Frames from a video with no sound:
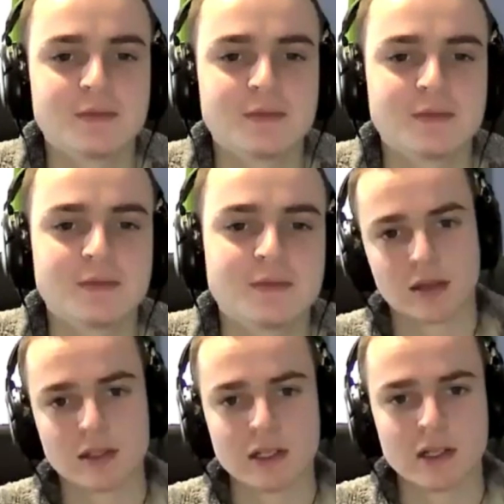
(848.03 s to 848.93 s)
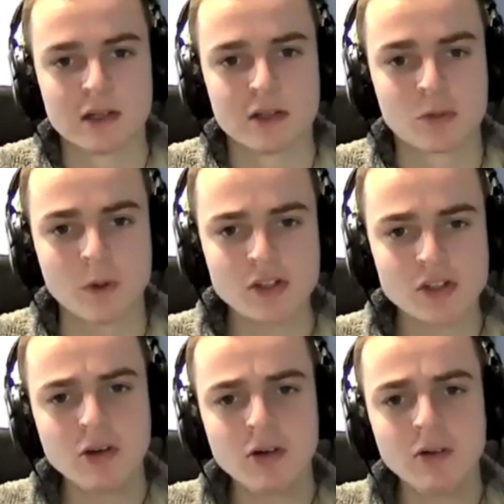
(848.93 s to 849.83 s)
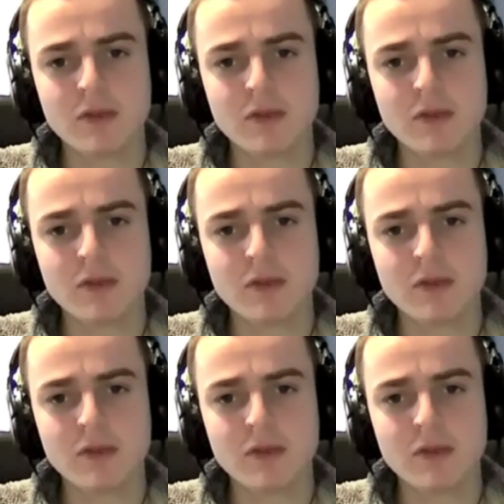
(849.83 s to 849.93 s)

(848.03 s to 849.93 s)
Yeah. So what's your